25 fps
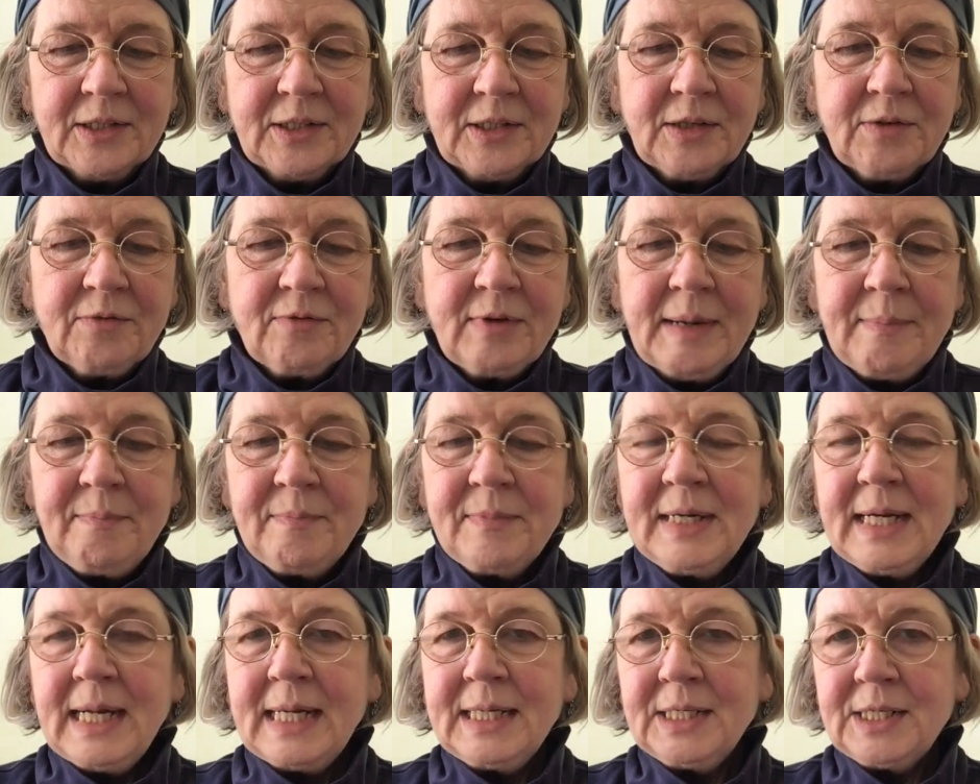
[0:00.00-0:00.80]
The
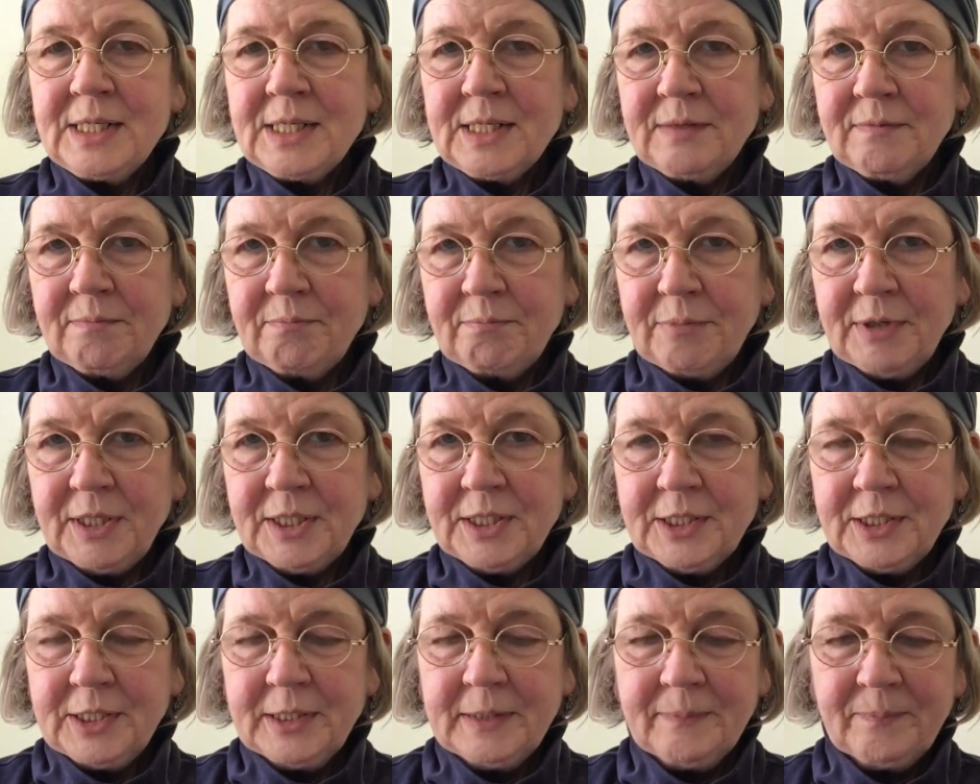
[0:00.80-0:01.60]
remnants of
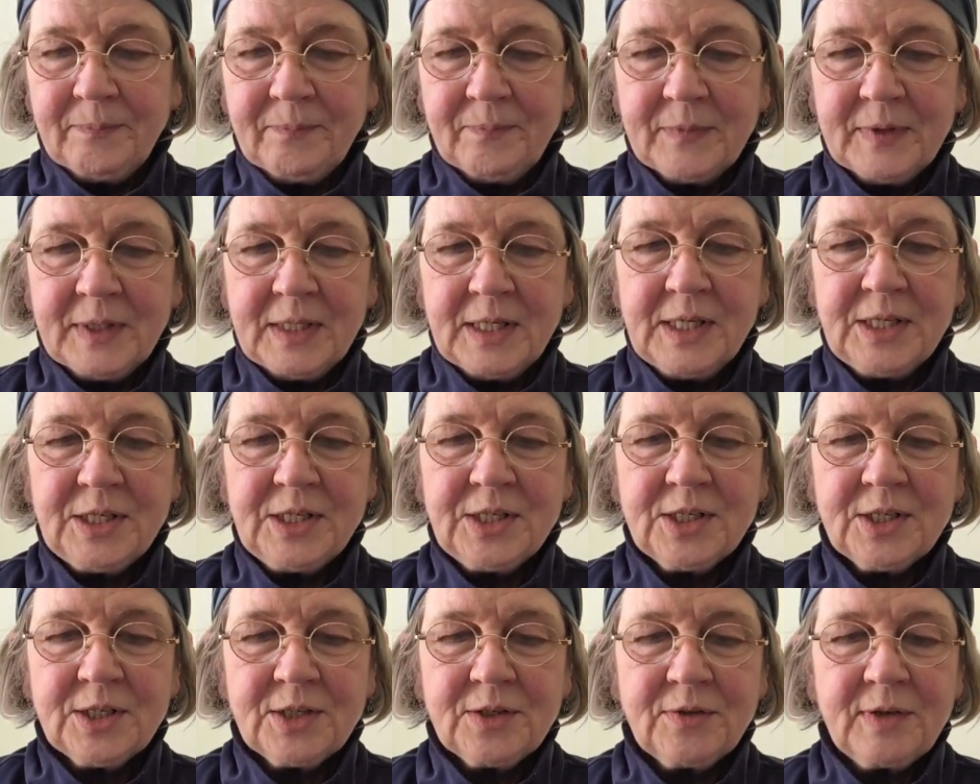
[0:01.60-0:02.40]
butter are
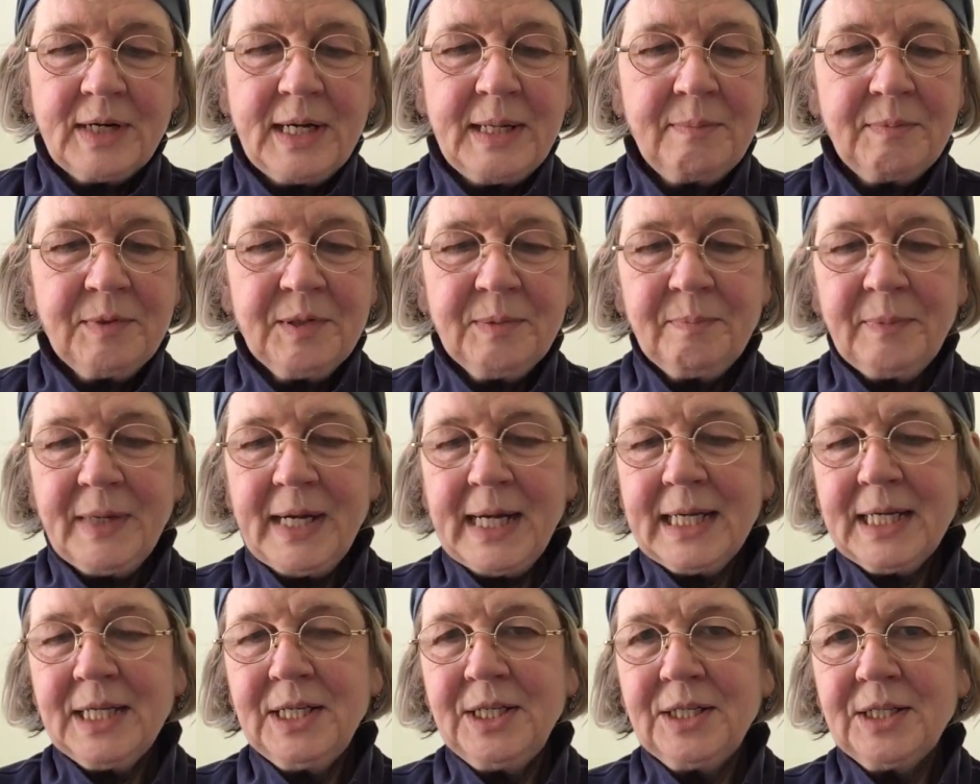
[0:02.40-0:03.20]
scraped
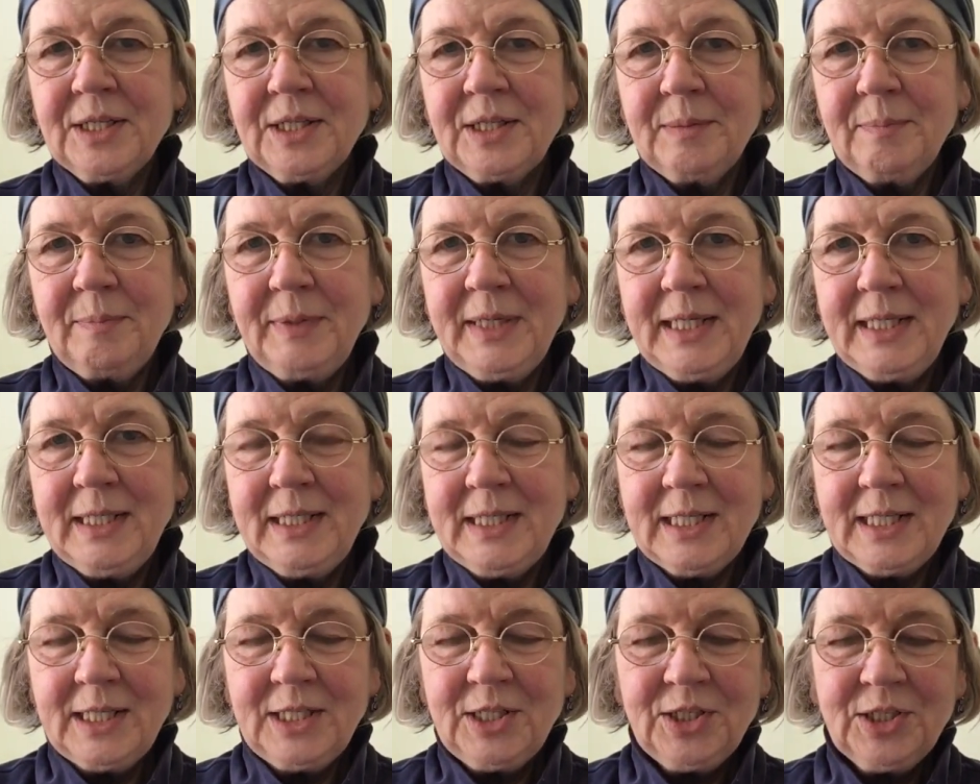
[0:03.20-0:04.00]
back into the big
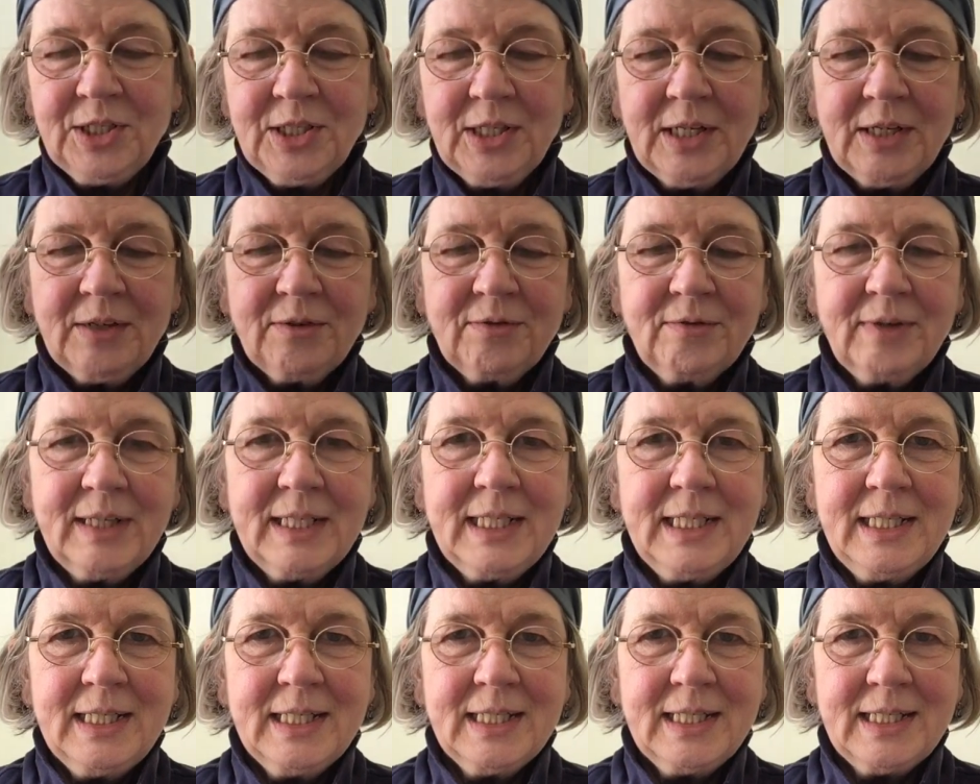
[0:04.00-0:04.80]
dish
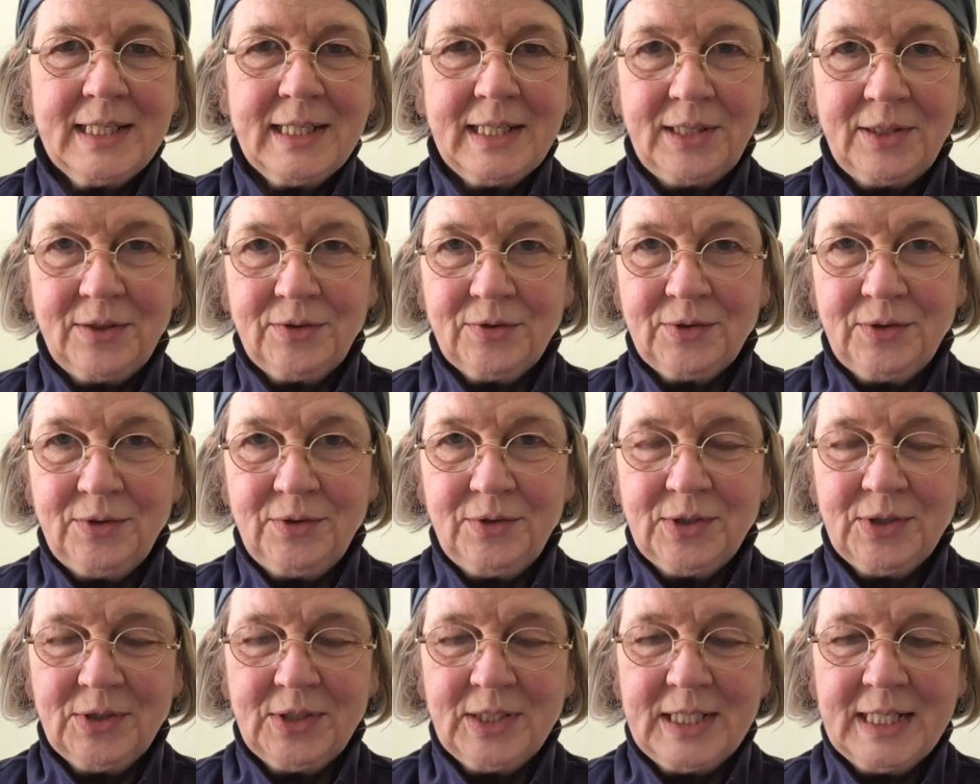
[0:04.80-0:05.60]
ready to take through
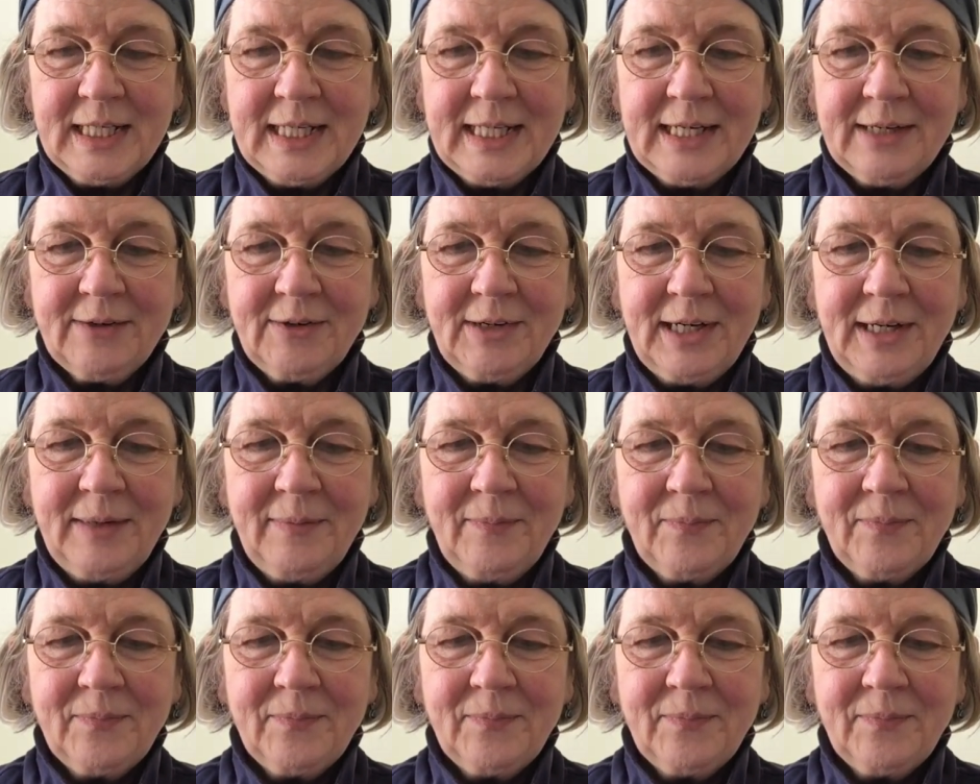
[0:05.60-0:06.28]
to the dairy,